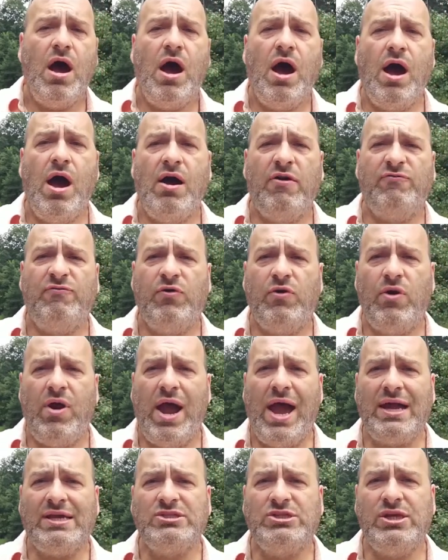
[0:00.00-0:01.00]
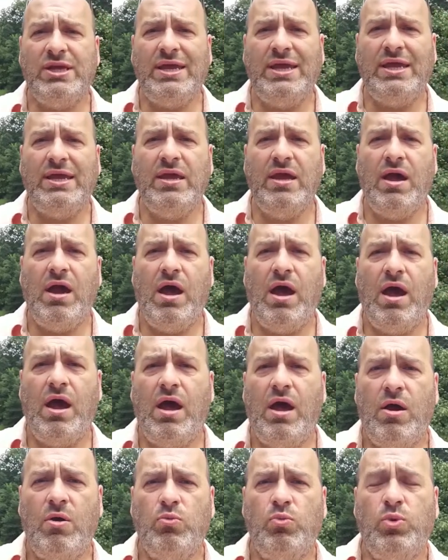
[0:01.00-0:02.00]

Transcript: uh, for actually uh,